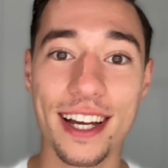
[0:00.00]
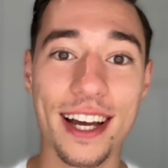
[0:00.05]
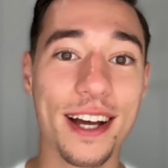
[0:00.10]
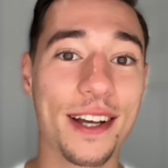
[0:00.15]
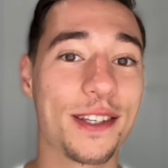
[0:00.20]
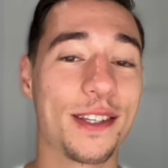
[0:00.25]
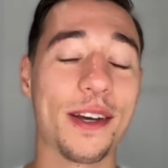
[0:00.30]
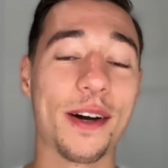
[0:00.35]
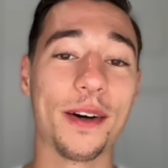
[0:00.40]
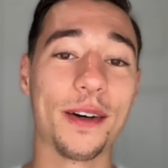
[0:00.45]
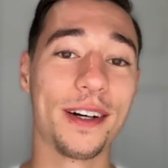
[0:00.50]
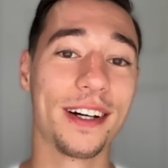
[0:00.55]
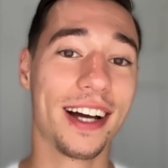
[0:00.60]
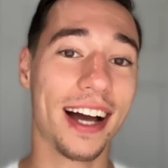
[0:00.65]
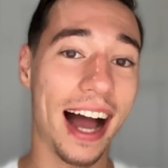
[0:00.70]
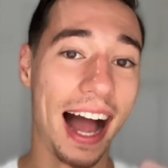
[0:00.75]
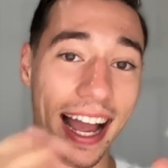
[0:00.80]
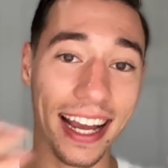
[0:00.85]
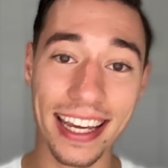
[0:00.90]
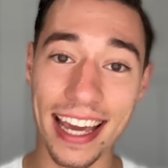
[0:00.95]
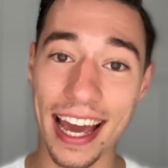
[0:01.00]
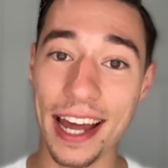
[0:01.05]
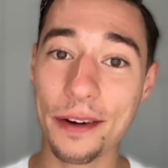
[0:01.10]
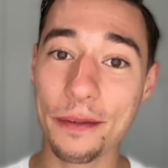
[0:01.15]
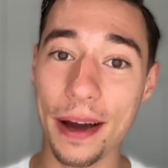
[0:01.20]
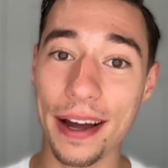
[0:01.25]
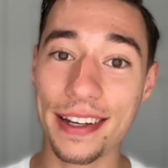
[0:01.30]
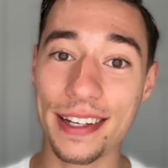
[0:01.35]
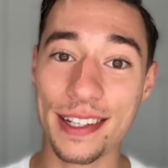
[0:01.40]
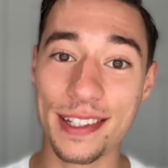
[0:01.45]
So I can't
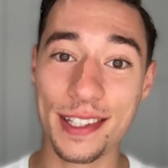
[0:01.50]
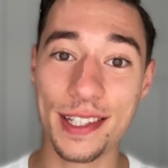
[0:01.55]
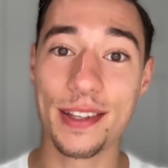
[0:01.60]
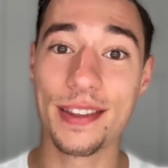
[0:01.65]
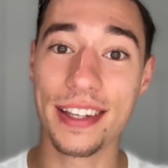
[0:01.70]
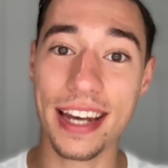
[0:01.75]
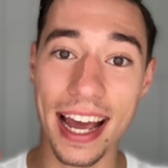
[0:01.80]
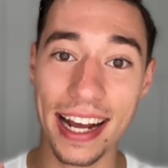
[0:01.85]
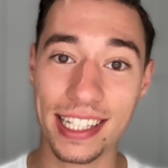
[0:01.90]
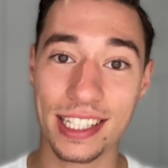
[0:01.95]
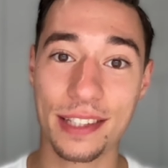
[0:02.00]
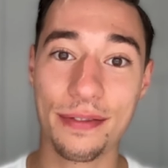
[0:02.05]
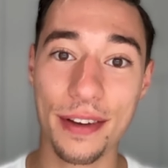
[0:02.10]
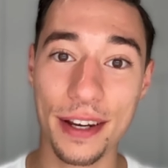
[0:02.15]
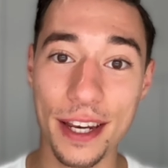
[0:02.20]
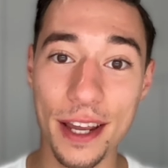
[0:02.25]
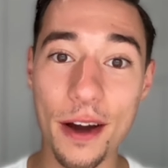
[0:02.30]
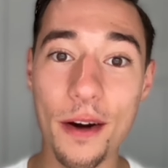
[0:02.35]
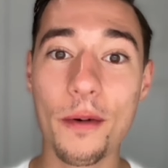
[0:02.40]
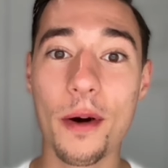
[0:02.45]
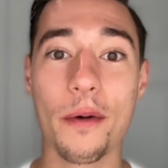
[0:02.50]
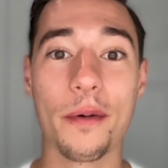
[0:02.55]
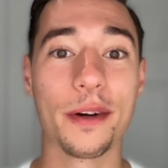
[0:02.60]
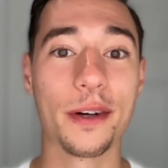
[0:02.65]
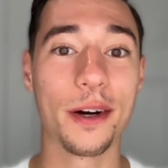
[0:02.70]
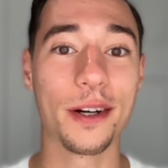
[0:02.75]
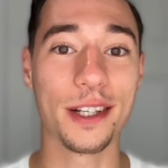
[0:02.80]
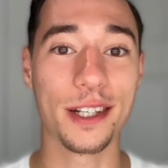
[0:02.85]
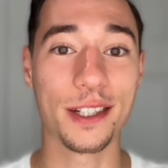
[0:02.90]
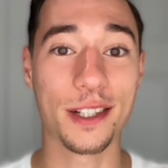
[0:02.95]
wait to see in the next video where we're
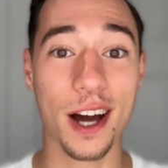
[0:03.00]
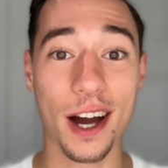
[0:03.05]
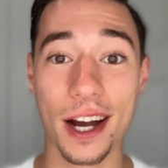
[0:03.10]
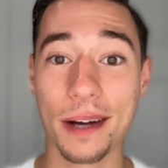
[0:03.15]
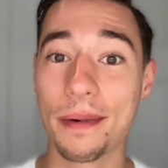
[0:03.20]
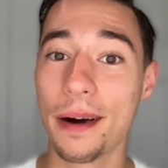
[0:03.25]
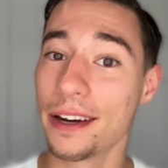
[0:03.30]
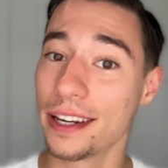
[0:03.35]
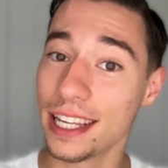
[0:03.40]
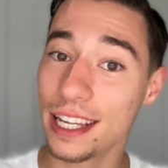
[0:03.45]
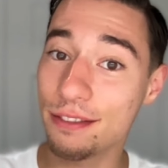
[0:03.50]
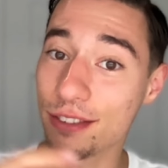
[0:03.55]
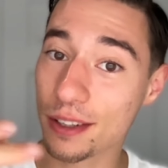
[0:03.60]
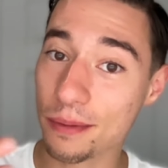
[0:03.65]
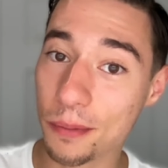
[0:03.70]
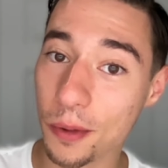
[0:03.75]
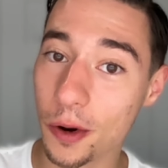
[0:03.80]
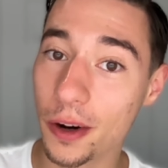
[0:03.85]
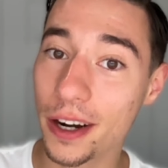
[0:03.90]
going to talk about even more